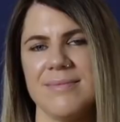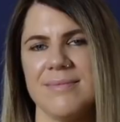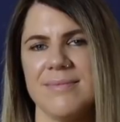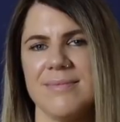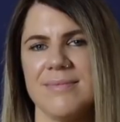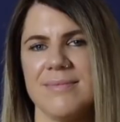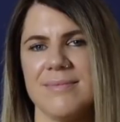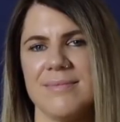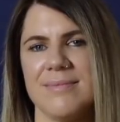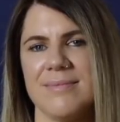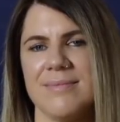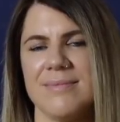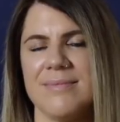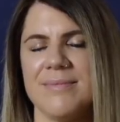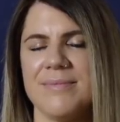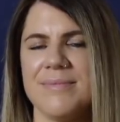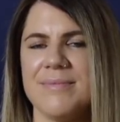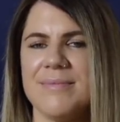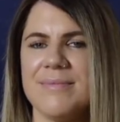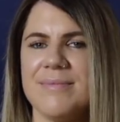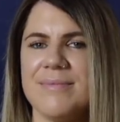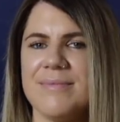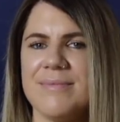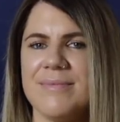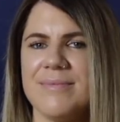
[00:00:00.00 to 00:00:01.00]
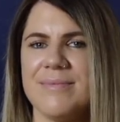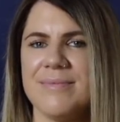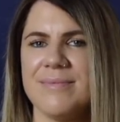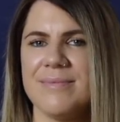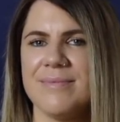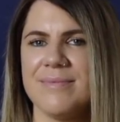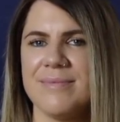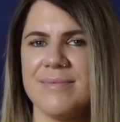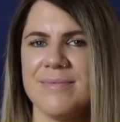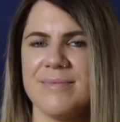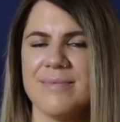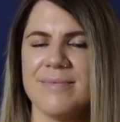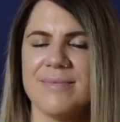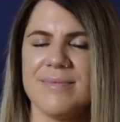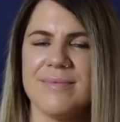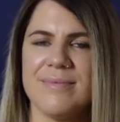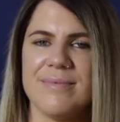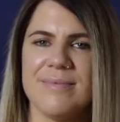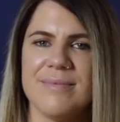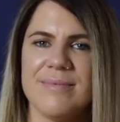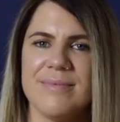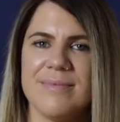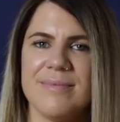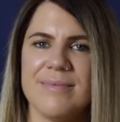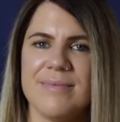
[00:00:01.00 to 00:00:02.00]

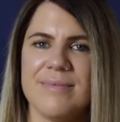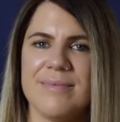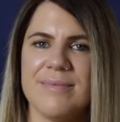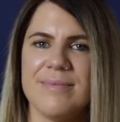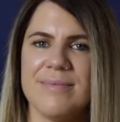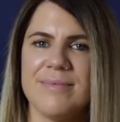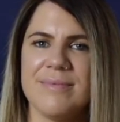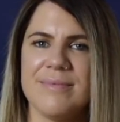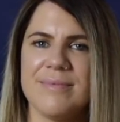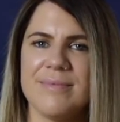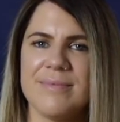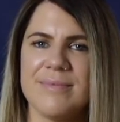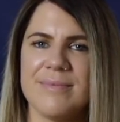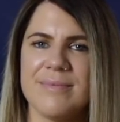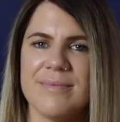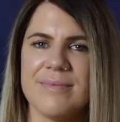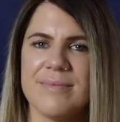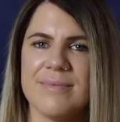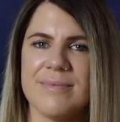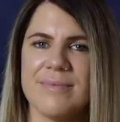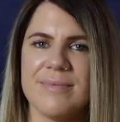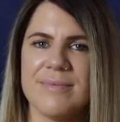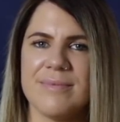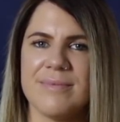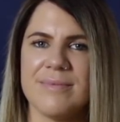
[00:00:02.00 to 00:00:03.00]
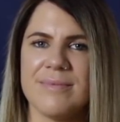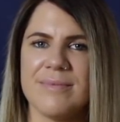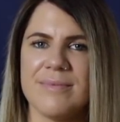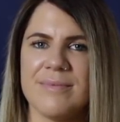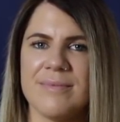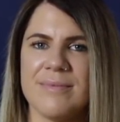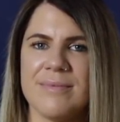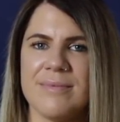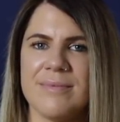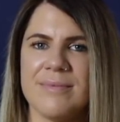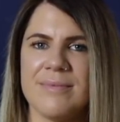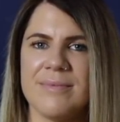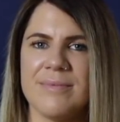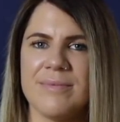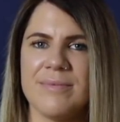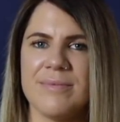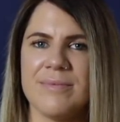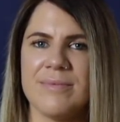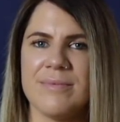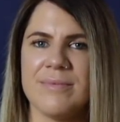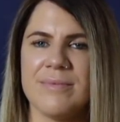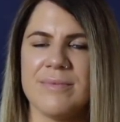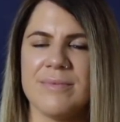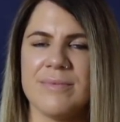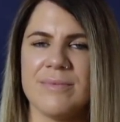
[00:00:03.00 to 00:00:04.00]

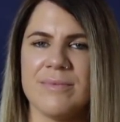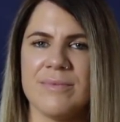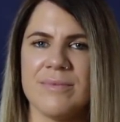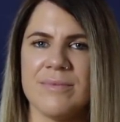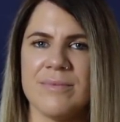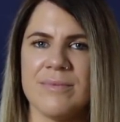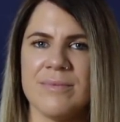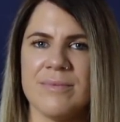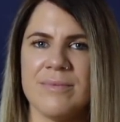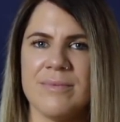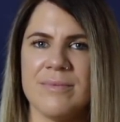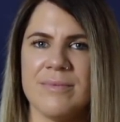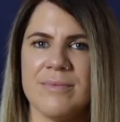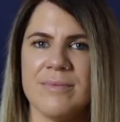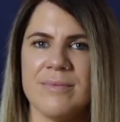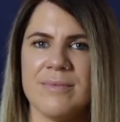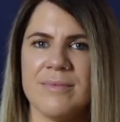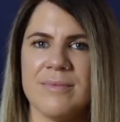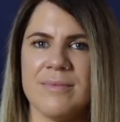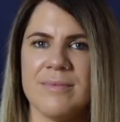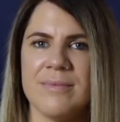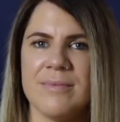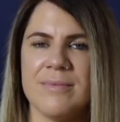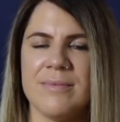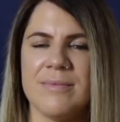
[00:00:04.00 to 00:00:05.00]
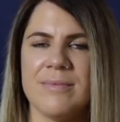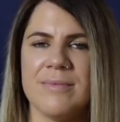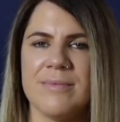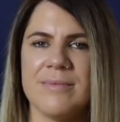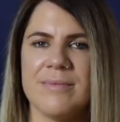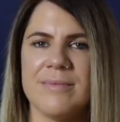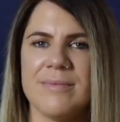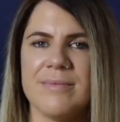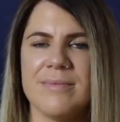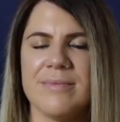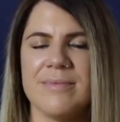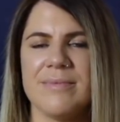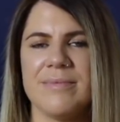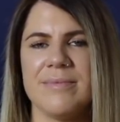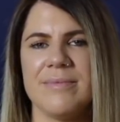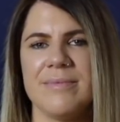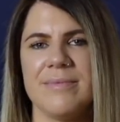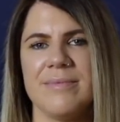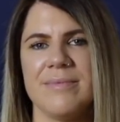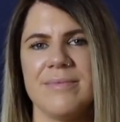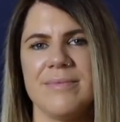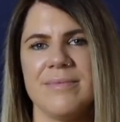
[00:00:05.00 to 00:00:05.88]
[no speech]